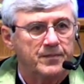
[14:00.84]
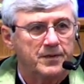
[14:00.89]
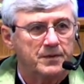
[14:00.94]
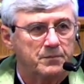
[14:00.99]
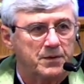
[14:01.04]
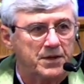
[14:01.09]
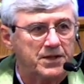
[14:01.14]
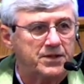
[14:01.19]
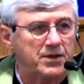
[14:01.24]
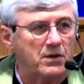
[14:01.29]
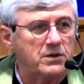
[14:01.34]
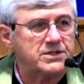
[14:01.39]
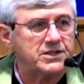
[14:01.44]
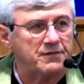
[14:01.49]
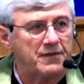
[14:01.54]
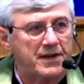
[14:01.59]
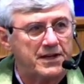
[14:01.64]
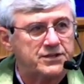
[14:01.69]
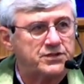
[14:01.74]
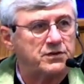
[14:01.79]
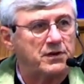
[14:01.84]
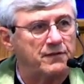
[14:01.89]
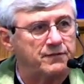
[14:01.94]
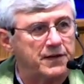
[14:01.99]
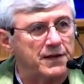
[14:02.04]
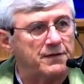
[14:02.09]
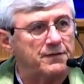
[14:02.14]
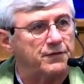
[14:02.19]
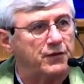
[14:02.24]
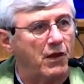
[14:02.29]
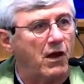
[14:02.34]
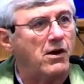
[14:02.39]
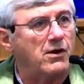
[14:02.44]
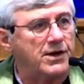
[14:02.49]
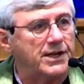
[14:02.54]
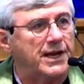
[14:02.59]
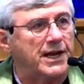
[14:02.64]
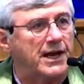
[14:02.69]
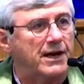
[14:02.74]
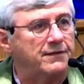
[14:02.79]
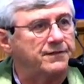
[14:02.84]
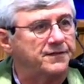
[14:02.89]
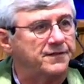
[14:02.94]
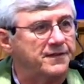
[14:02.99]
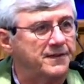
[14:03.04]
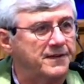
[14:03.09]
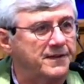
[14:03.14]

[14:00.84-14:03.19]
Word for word: But those of us who have lived long enough